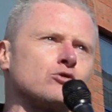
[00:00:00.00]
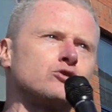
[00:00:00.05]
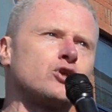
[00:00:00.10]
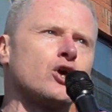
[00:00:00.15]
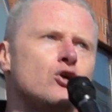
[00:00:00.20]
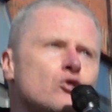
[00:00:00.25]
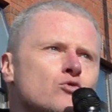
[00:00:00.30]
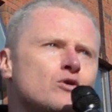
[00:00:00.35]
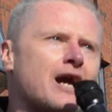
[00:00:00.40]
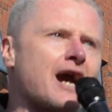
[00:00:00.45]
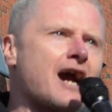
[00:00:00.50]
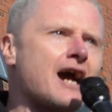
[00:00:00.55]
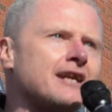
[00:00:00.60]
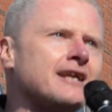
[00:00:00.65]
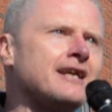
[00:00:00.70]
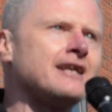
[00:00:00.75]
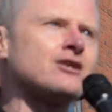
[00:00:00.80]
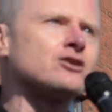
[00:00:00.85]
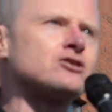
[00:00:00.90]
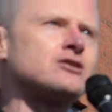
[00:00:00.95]
two
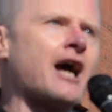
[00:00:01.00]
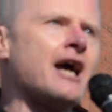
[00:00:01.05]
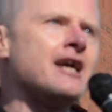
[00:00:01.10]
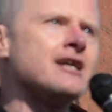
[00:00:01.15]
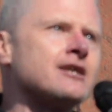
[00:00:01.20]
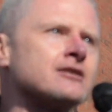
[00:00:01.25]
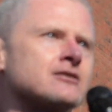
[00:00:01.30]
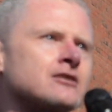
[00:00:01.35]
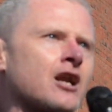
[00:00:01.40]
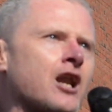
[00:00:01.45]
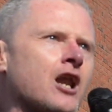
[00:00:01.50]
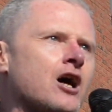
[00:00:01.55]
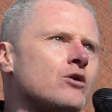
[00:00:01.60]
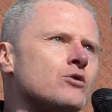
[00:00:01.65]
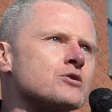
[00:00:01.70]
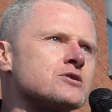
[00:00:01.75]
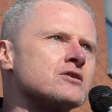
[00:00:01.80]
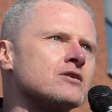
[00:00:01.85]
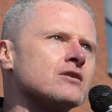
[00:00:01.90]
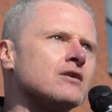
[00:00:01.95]
Gardaí could take his
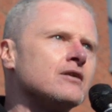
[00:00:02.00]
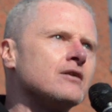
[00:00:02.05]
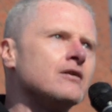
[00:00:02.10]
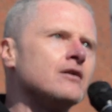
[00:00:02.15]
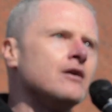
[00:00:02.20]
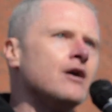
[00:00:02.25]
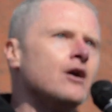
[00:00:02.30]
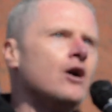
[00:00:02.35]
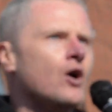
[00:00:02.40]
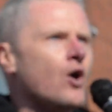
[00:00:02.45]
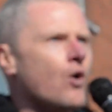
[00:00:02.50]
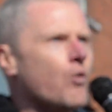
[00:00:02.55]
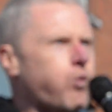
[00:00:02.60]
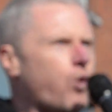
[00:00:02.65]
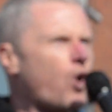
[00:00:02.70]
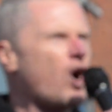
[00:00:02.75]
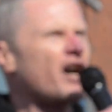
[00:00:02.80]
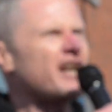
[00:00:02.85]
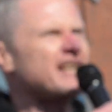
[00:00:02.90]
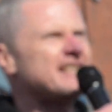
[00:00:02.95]
clothes?
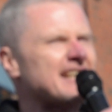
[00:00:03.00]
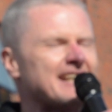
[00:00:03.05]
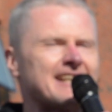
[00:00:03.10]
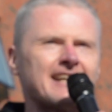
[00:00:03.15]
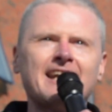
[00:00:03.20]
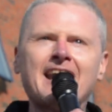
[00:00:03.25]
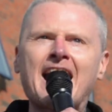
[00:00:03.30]
Why did an